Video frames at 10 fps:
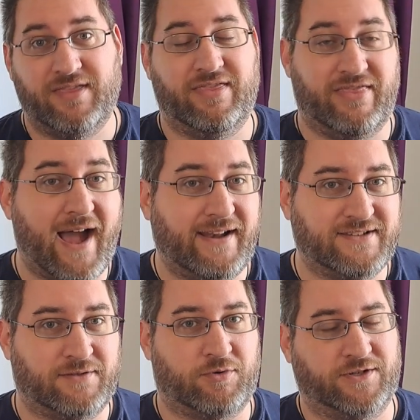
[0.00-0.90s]
That
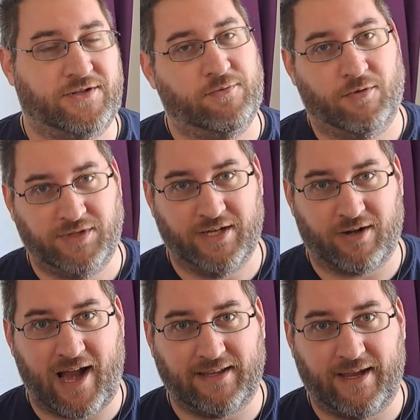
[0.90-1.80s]
is the person who will be
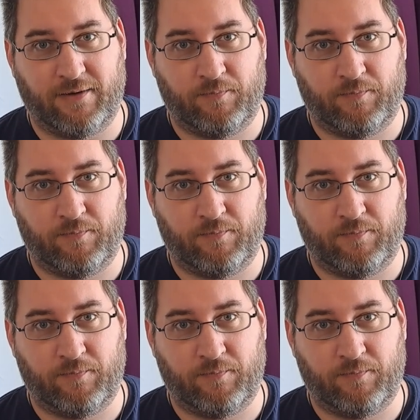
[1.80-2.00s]
your ally.